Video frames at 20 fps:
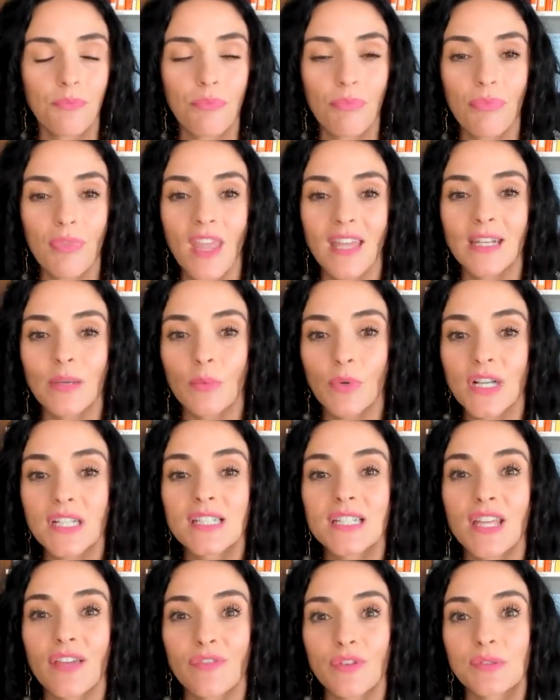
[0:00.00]
And I wanted to
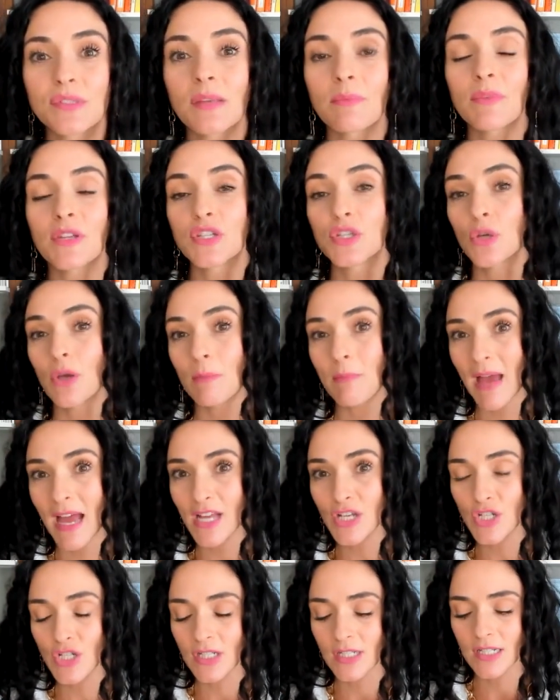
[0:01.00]
give you something to
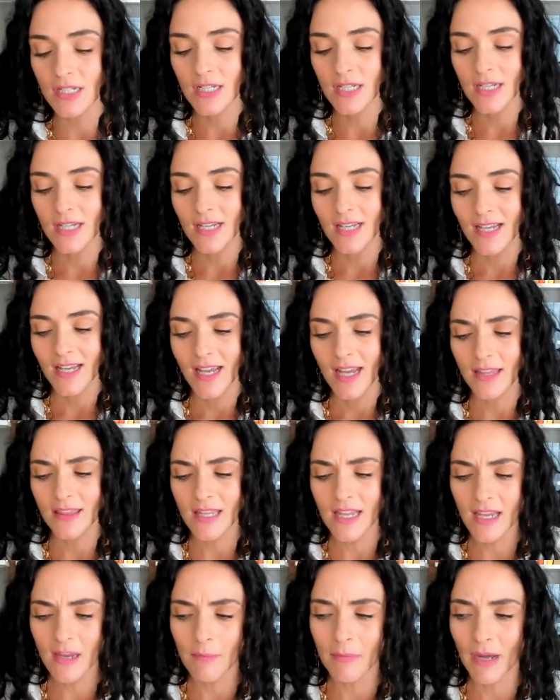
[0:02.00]
imagine and
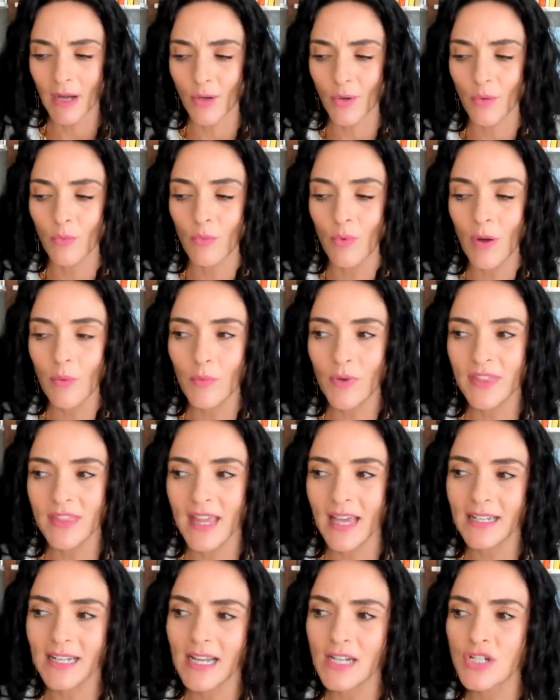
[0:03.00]
think about, what would
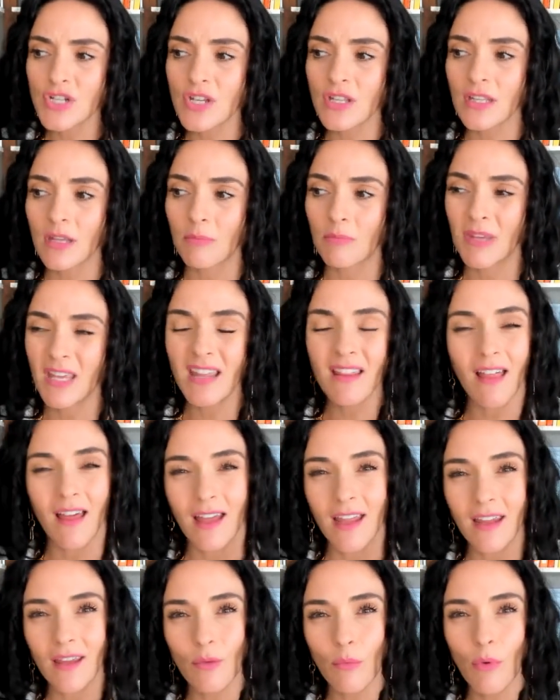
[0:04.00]
that actually be
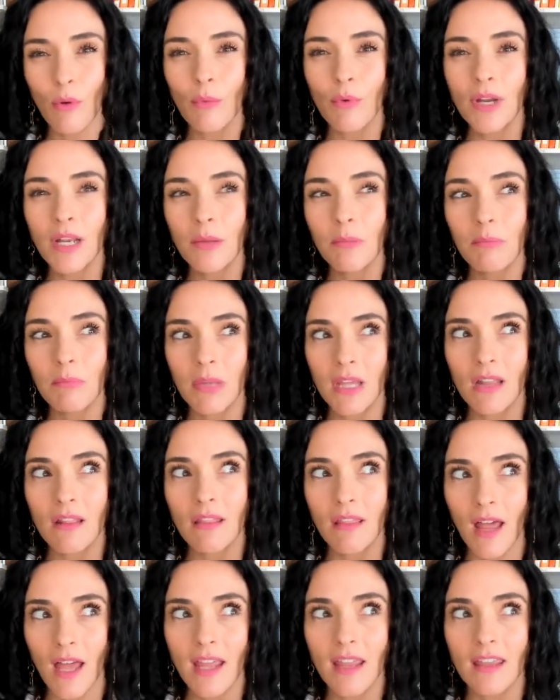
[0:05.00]
like? What would it be
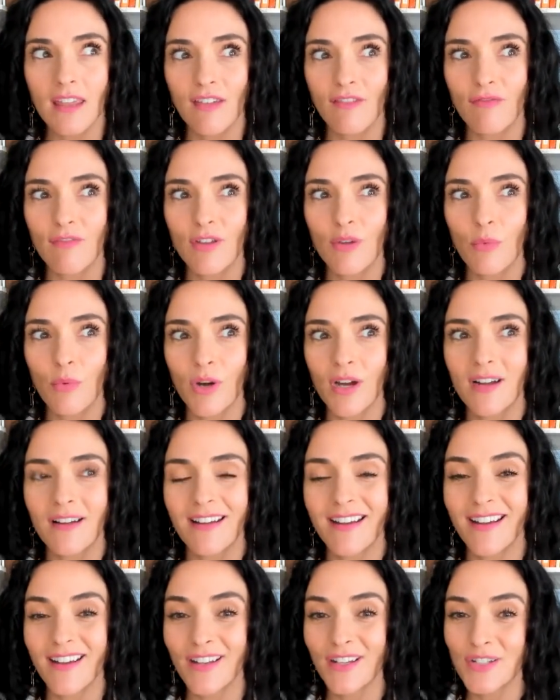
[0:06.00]
like if we weren't
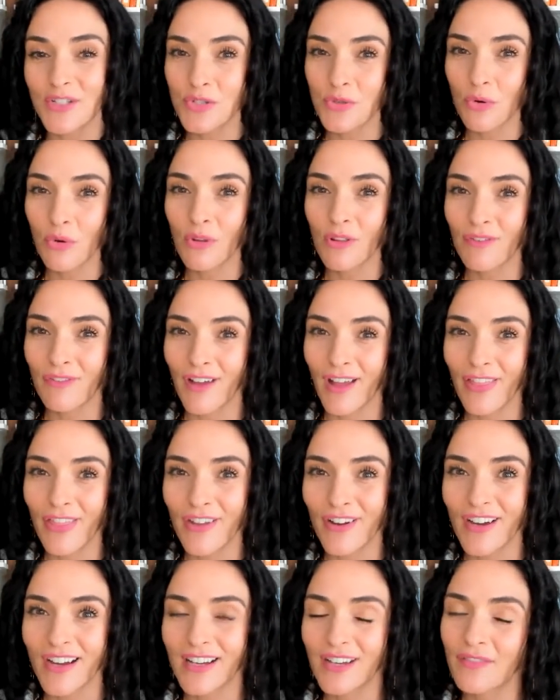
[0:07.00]
in control of
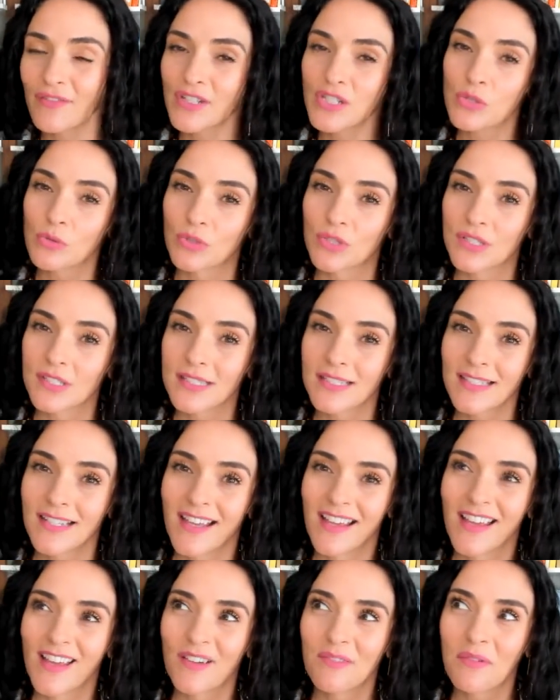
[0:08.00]
other individuals?
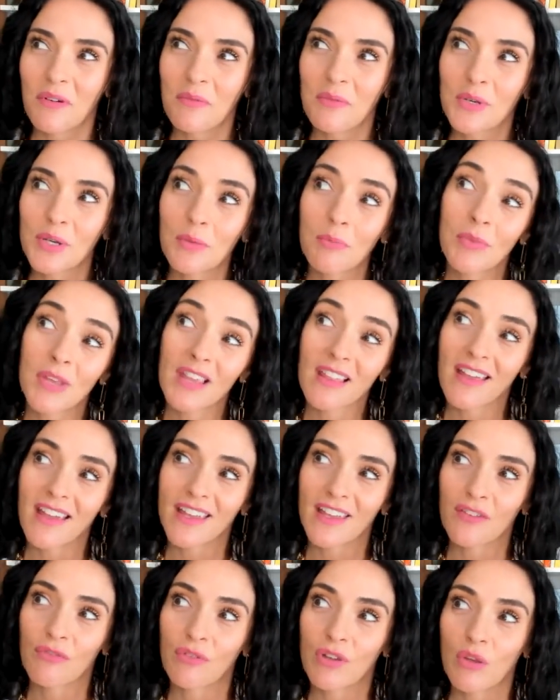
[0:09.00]
What would it be
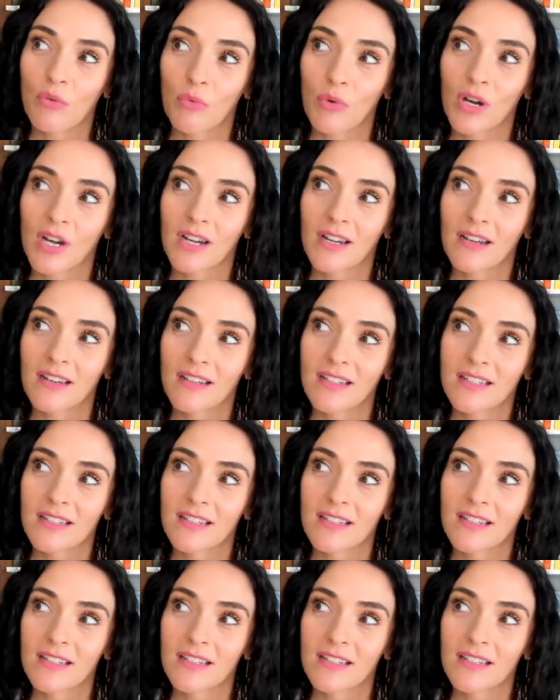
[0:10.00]
like if we weren't